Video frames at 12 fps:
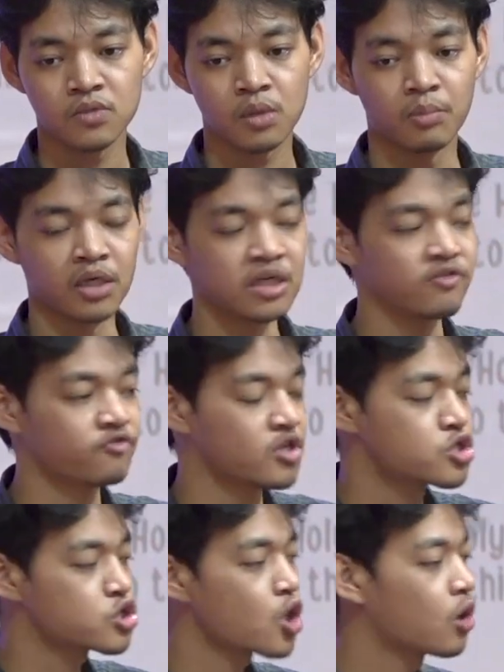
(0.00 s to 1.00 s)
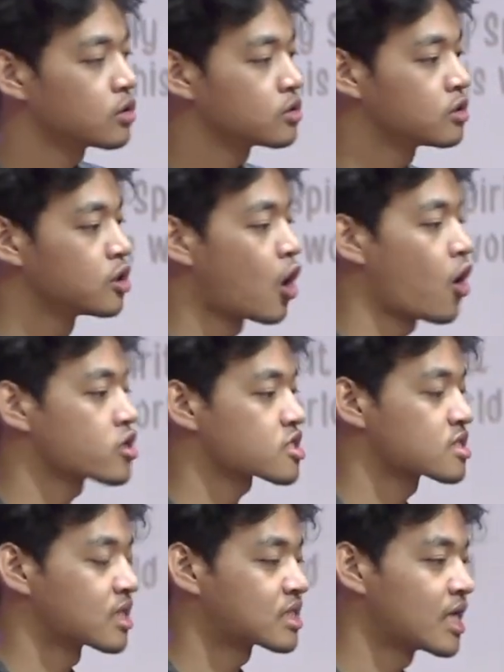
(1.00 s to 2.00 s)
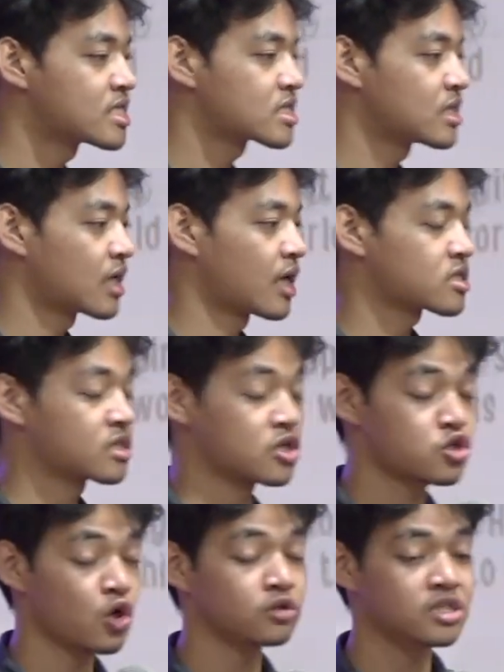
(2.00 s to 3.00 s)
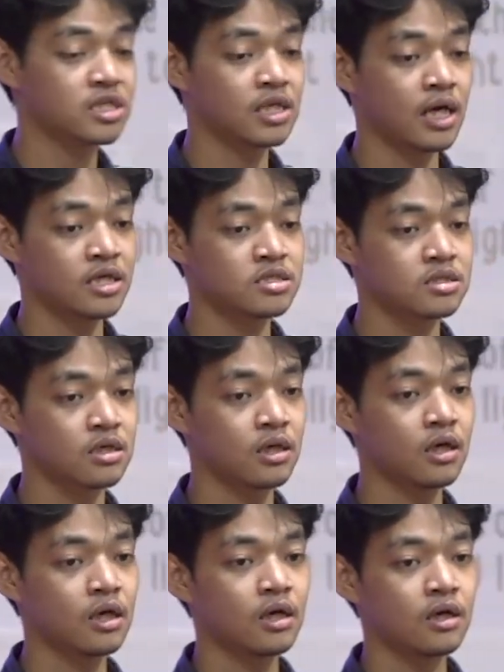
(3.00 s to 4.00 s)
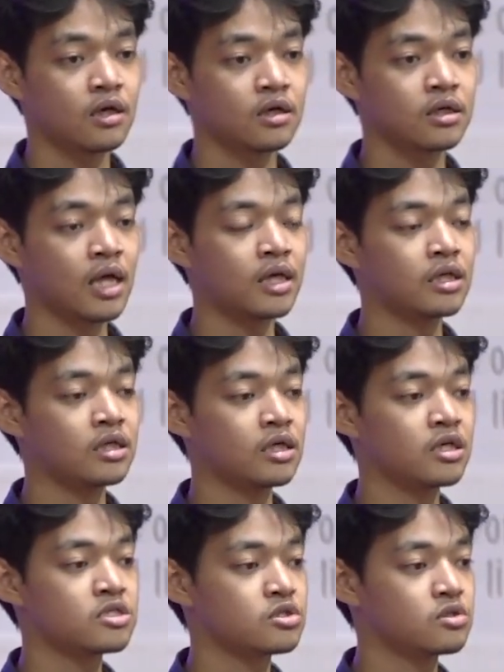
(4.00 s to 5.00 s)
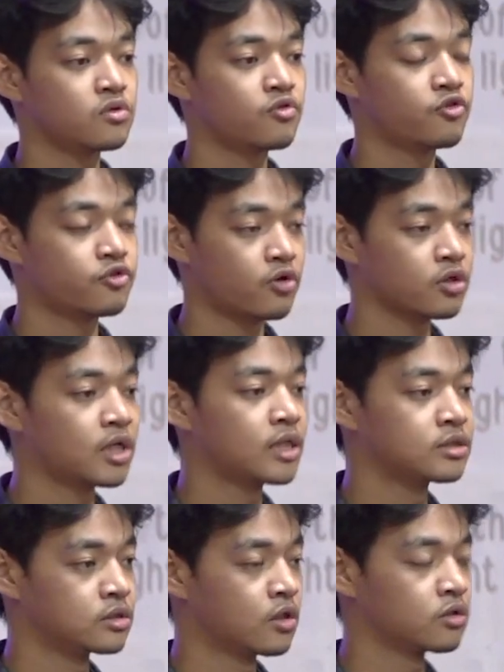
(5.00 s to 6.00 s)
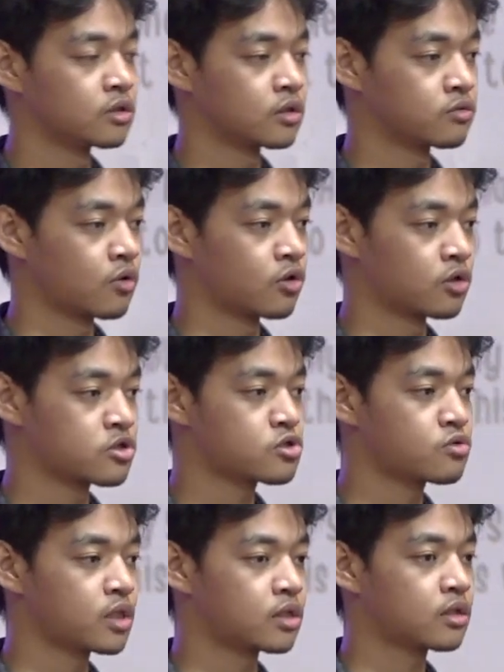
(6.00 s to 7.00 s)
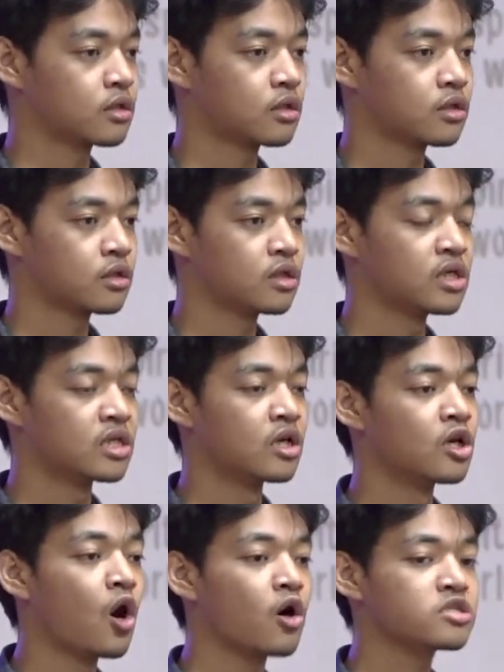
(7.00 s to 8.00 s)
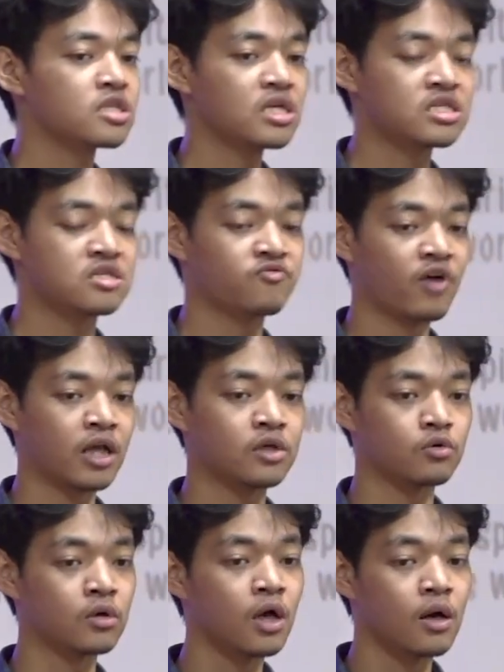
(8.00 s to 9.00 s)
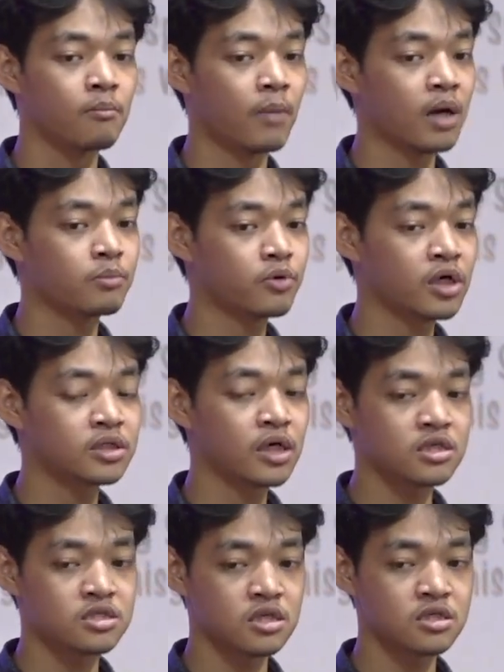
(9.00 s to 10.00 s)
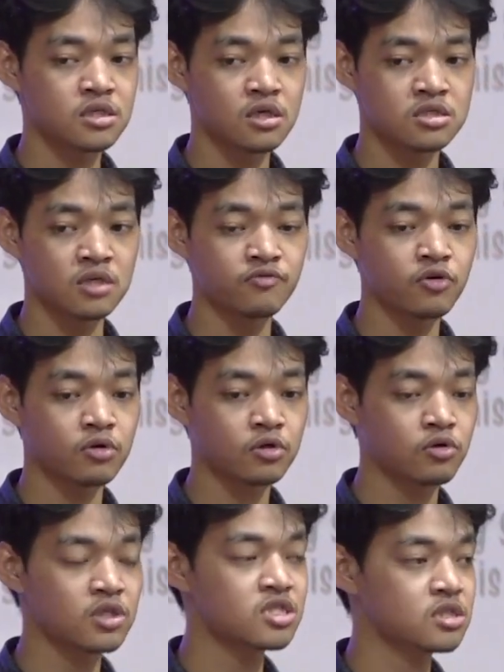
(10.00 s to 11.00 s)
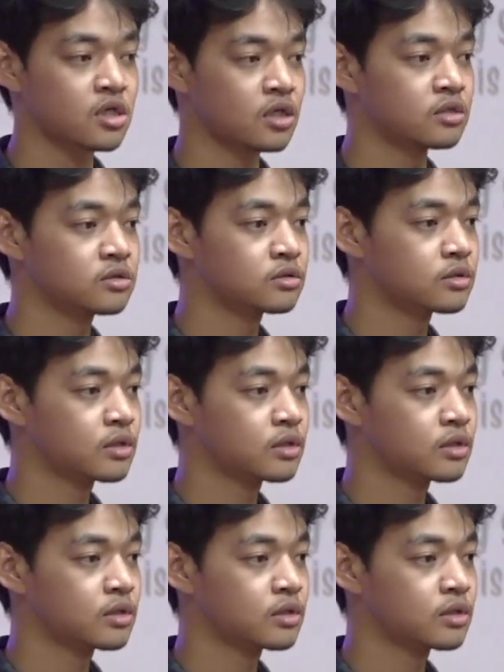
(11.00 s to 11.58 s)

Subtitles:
But if the salt lost the tastiness, the saltiness, then it is trodden on the street. It lost its value. My brother and sisters, if you're a Christian